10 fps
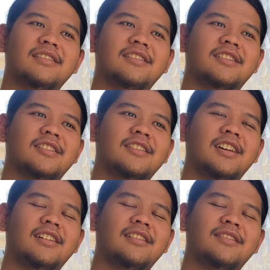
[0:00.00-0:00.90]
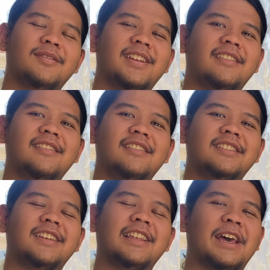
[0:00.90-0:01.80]
So yeah, but
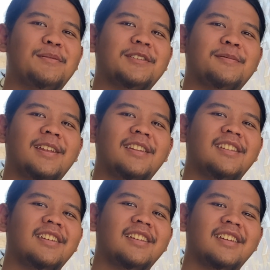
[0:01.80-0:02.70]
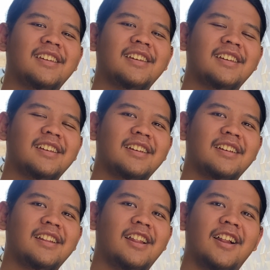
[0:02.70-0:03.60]
shit happens, man.
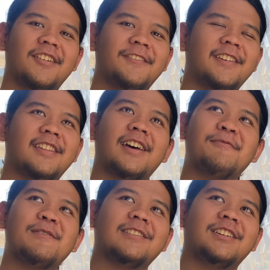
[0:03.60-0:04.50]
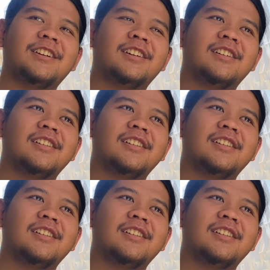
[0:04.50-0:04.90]
A lot of shit happens here.